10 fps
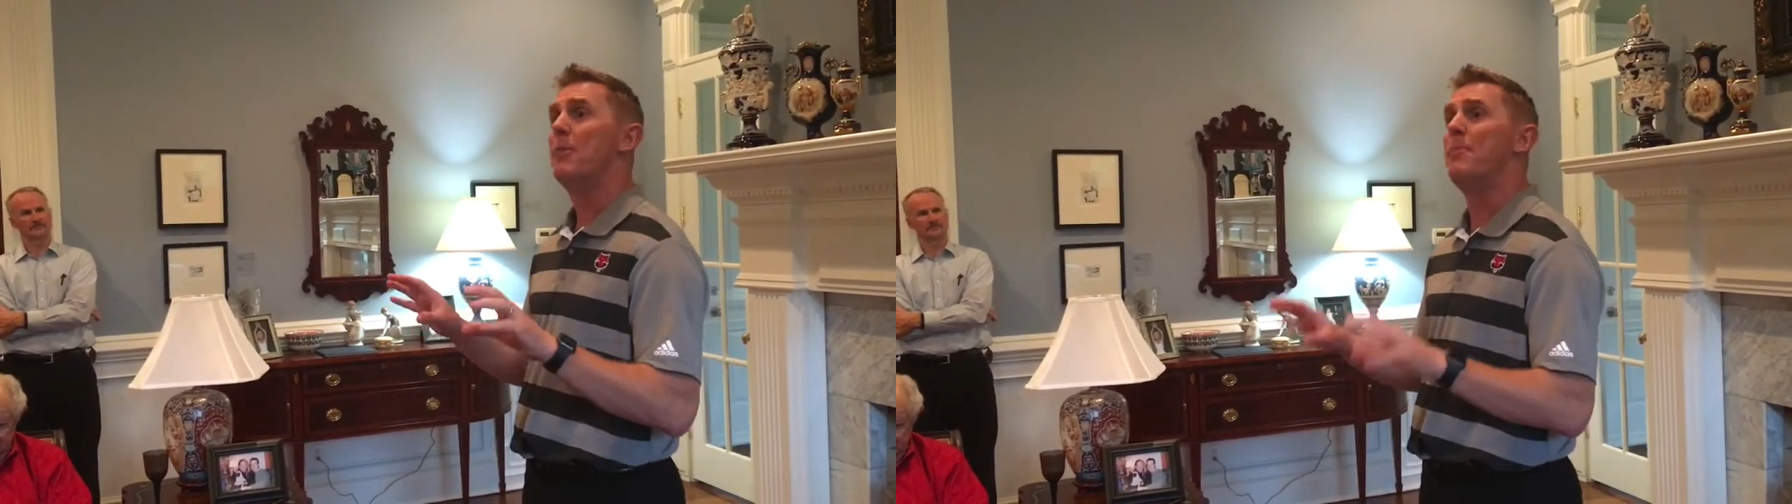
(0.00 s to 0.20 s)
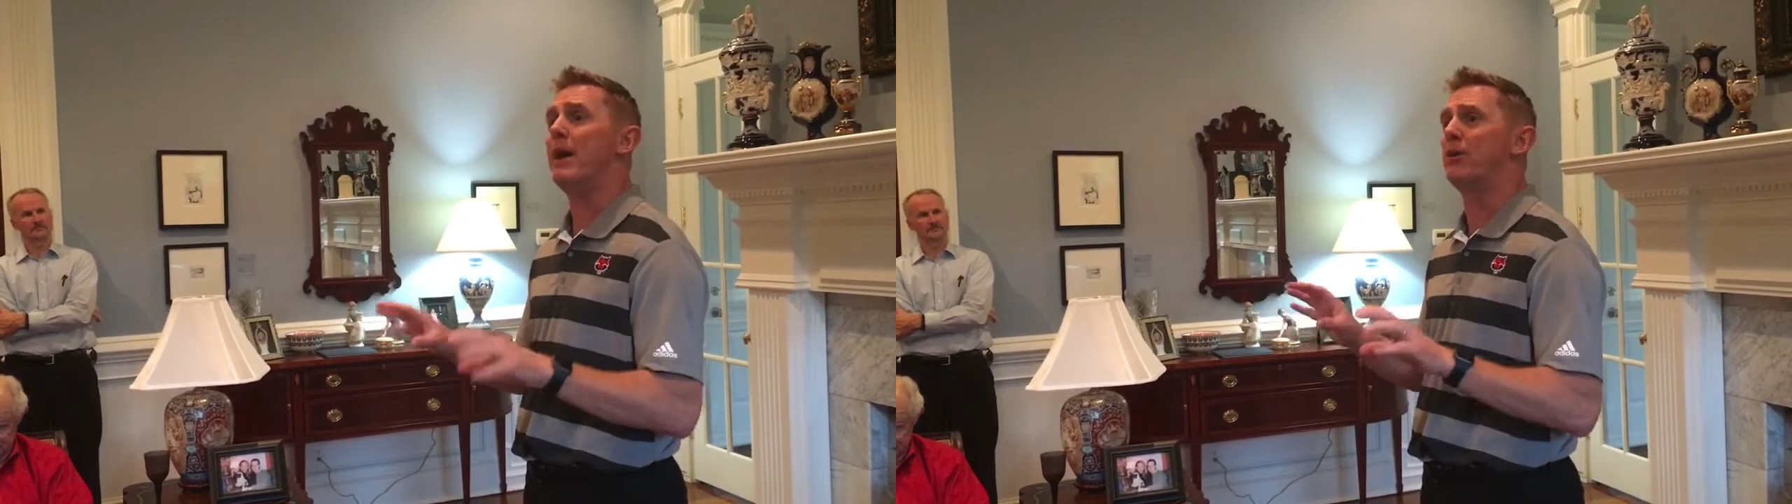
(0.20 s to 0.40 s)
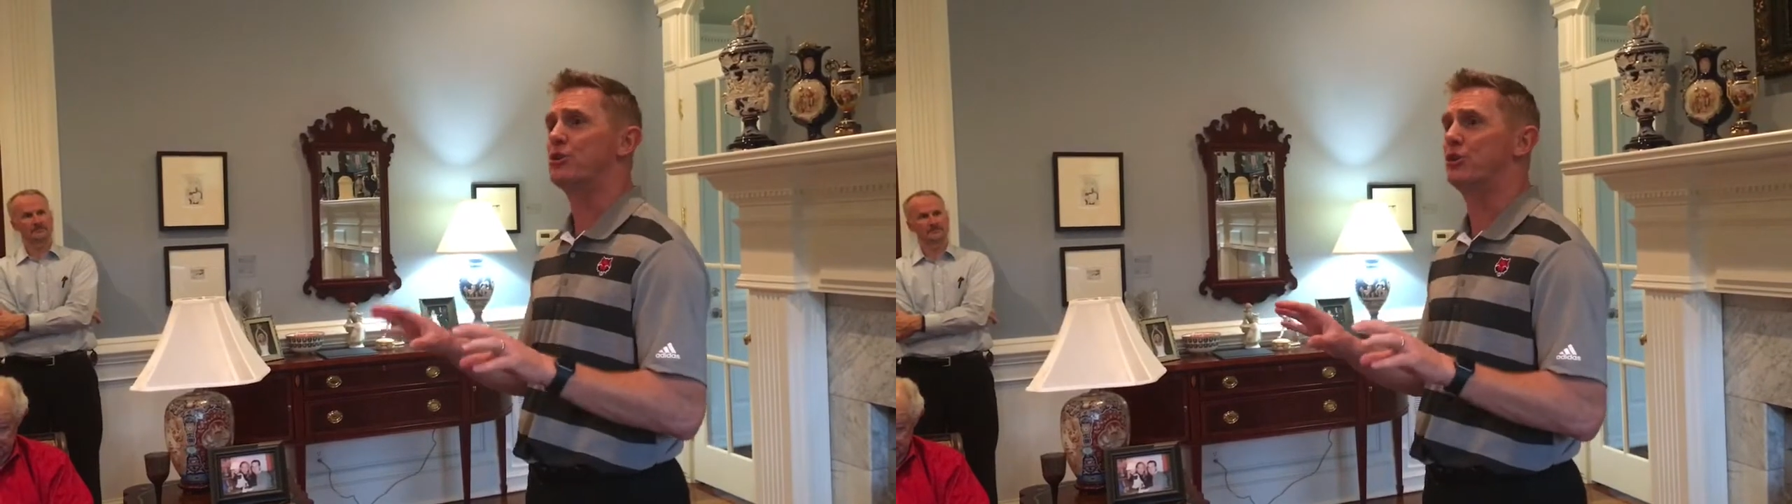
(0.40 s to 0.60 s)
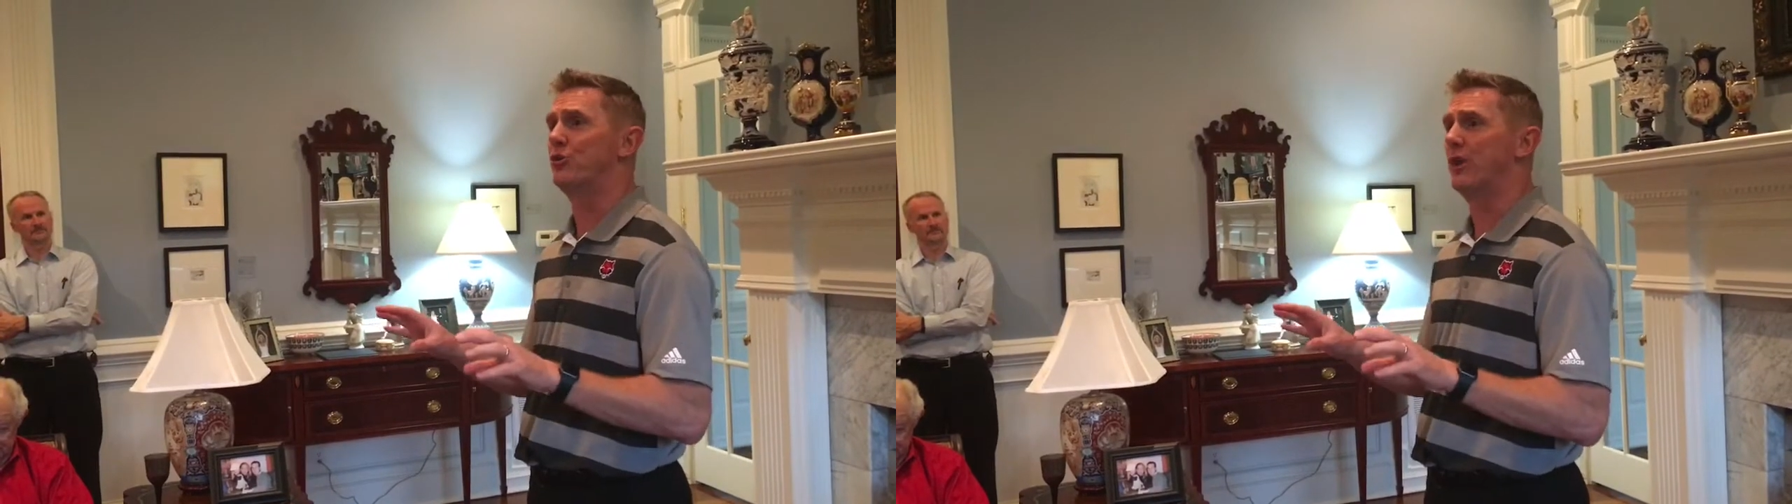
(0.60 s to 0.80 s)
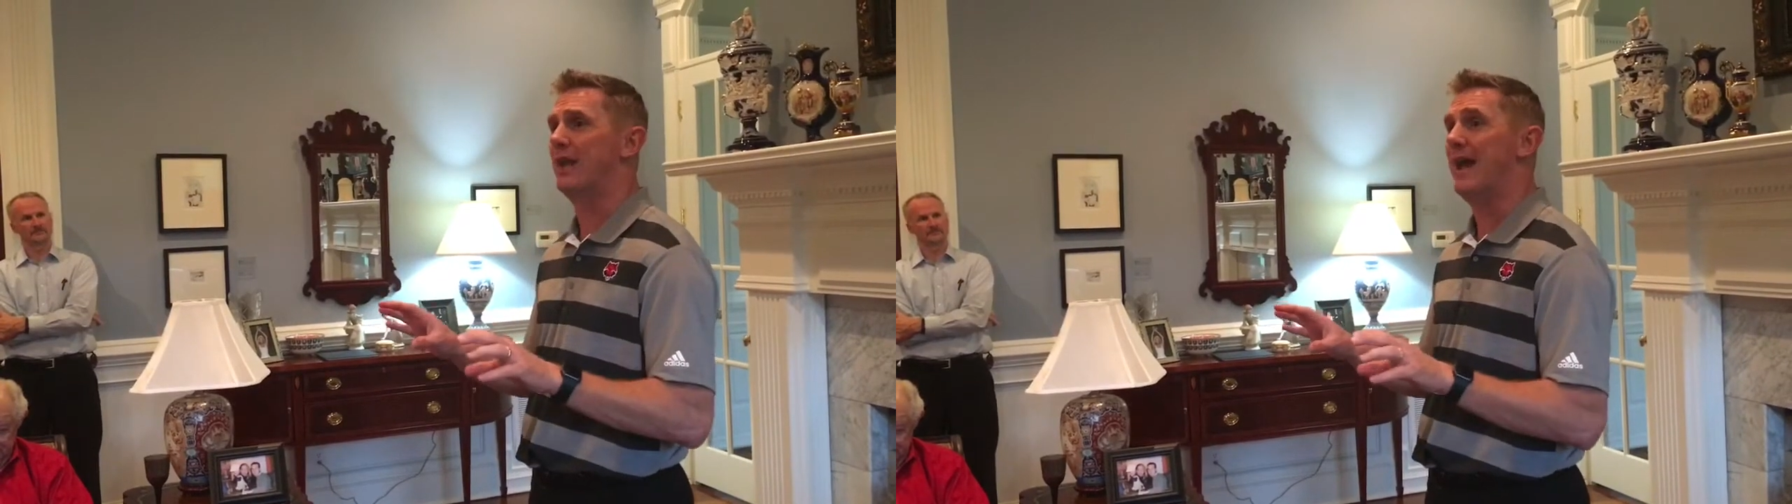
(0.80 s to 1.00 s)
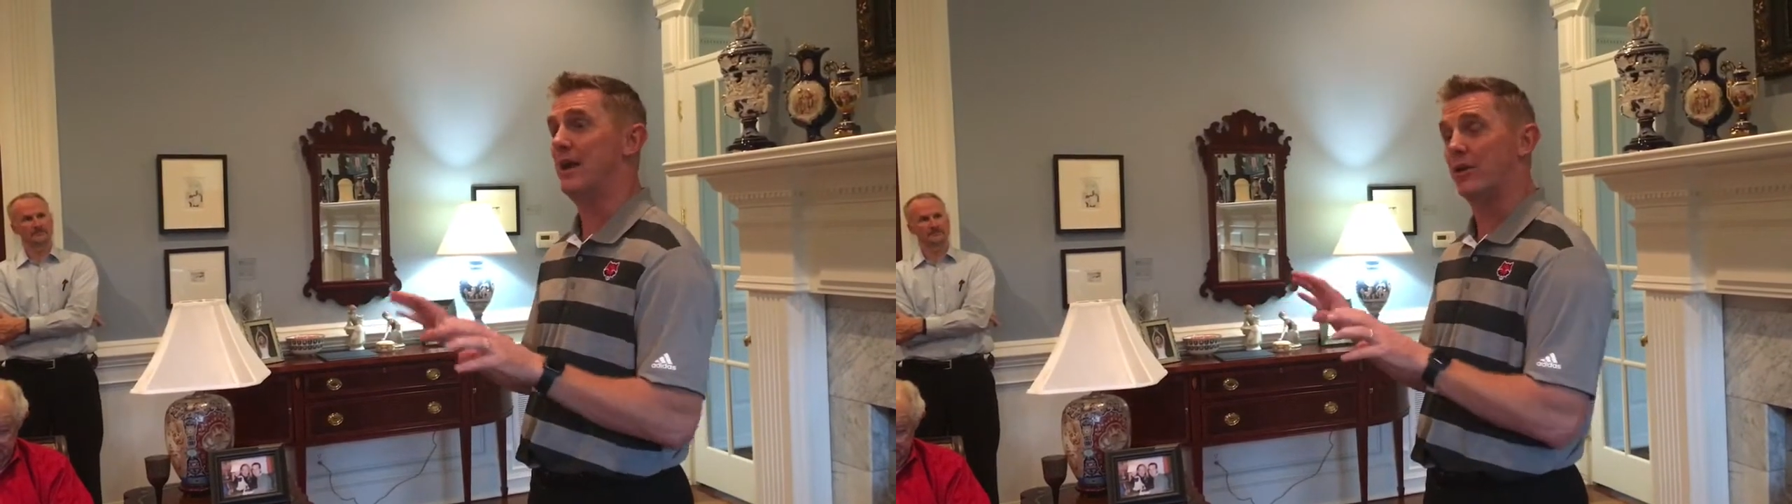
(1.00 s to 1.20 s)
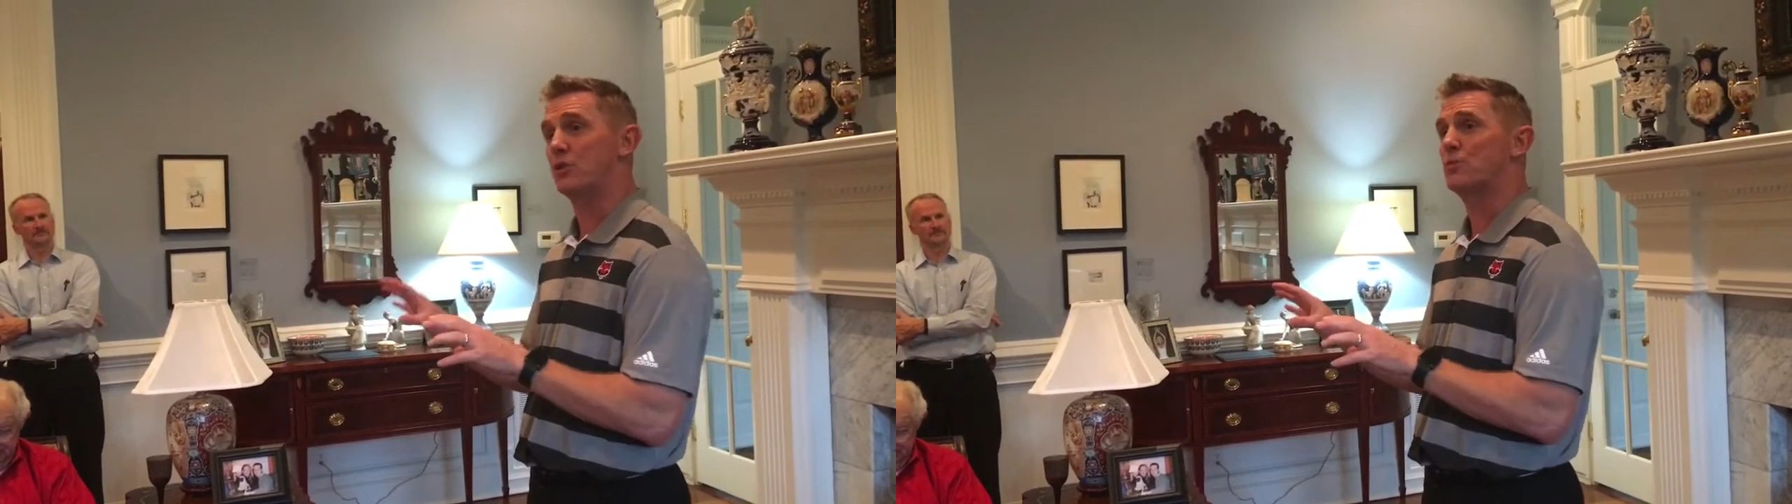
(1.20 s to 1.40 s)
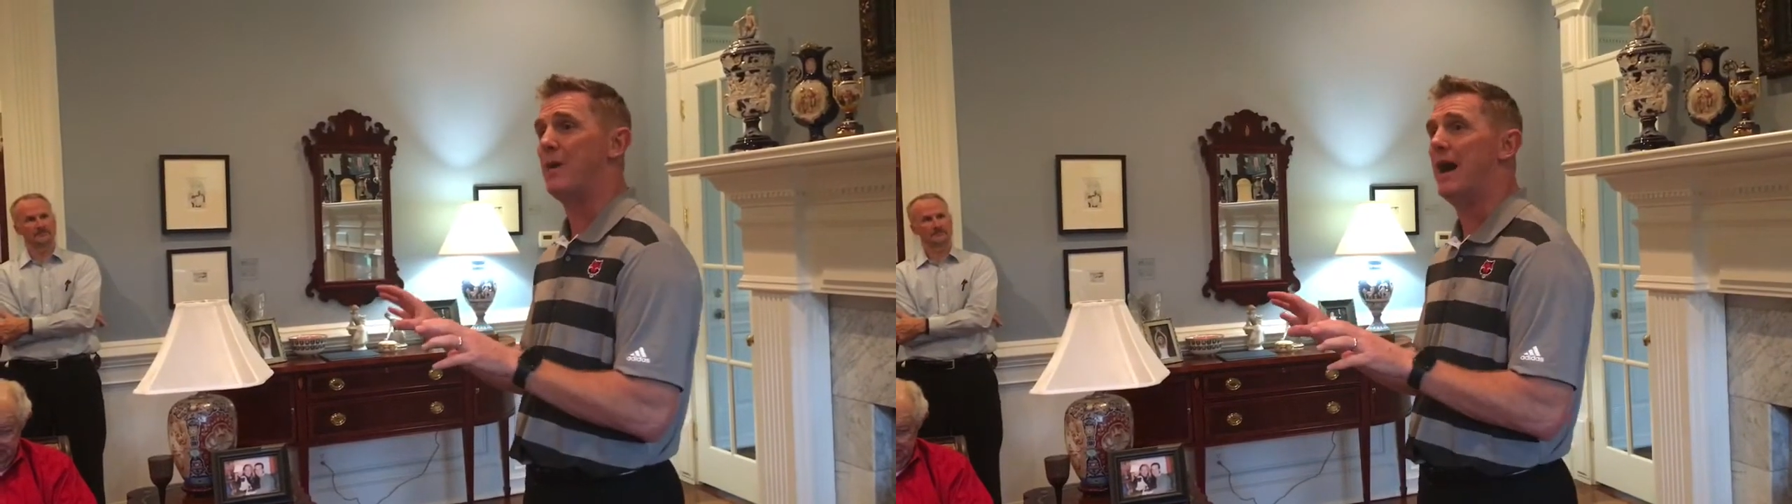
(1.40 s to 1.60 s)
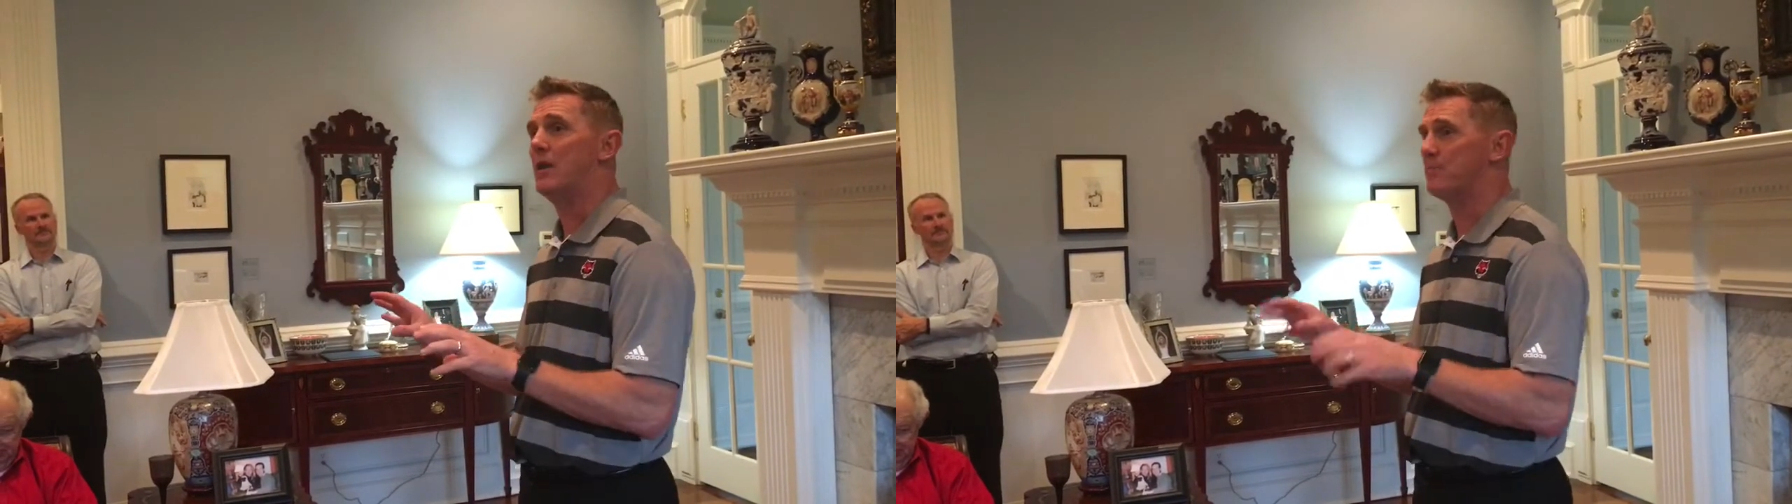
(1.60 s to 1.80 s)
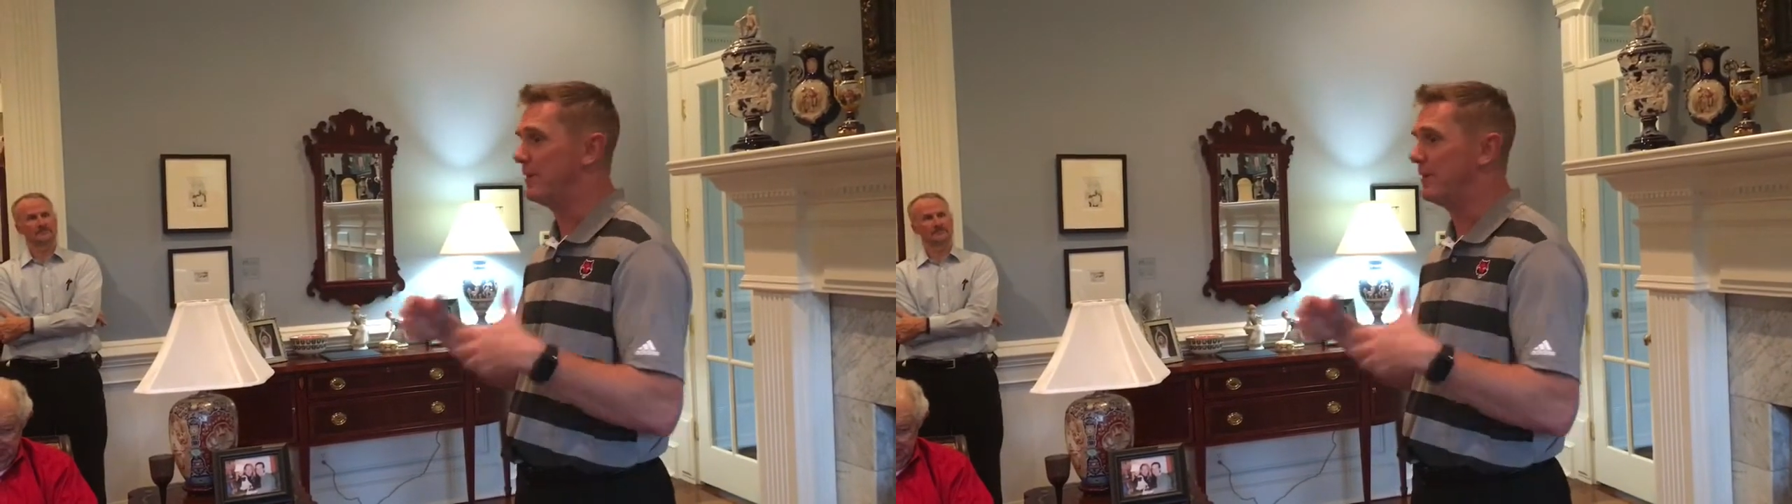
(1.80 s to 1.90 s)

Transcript: better suited at other spots,